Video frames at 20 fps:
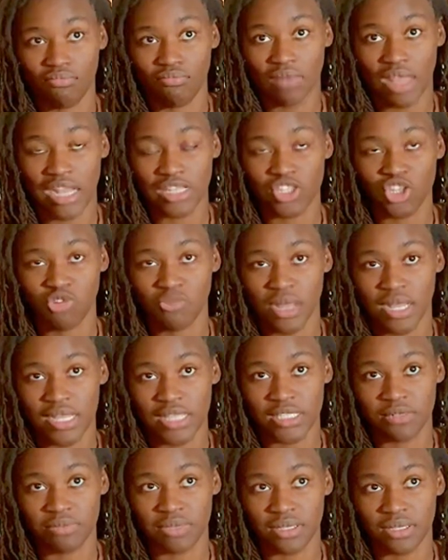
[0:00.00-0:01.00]
I told my
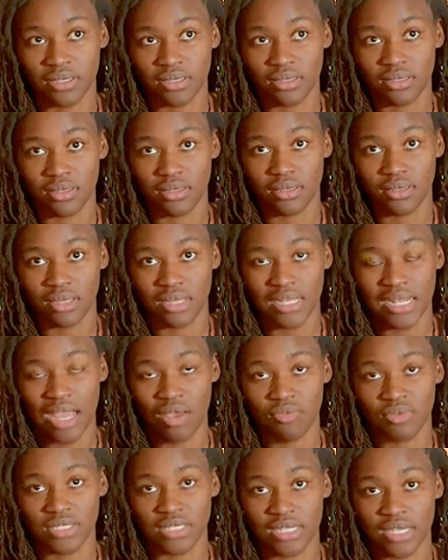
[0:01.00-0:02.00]
husband, and I
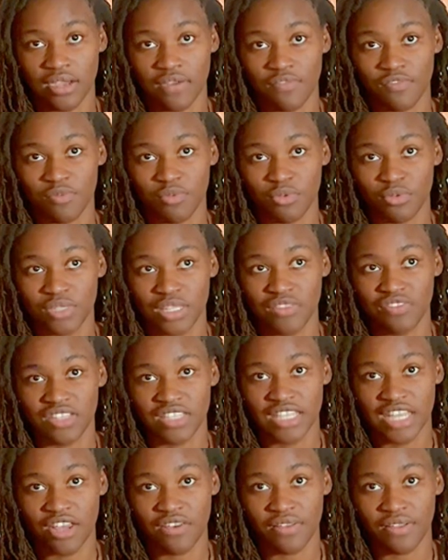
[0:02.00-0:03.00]
was uncomfortable to even
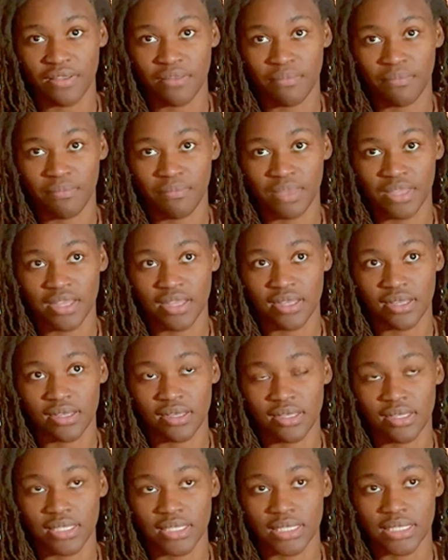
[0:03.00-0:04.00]
tell him
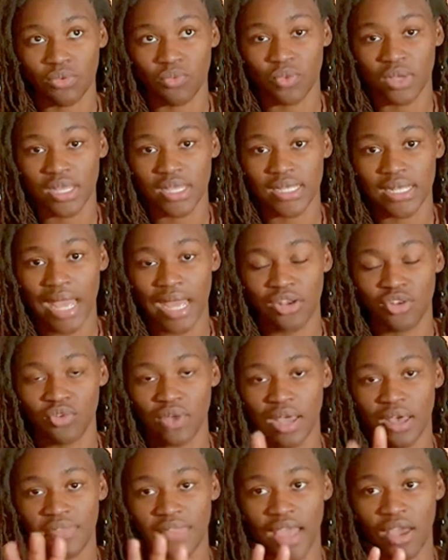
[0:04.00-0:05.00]
because one, I knew
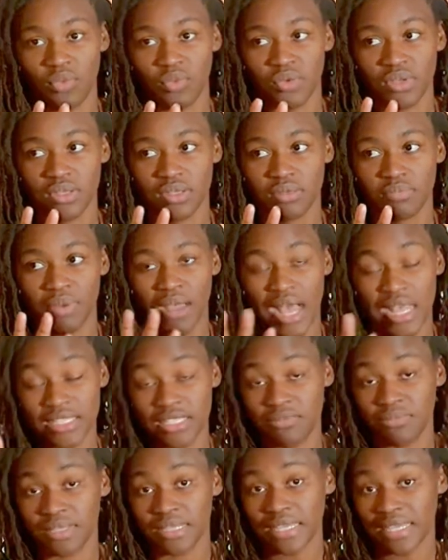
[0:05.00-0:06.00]
how that would
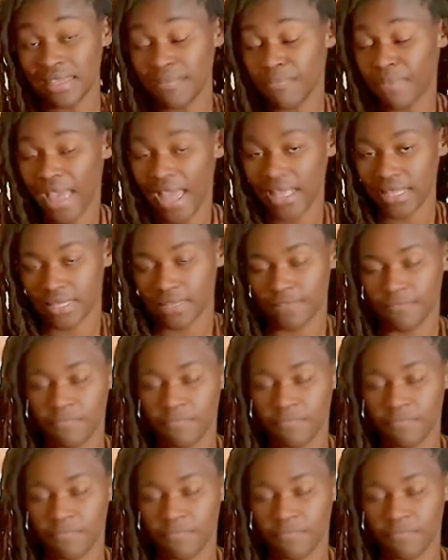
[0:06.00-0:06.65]
possibly impact him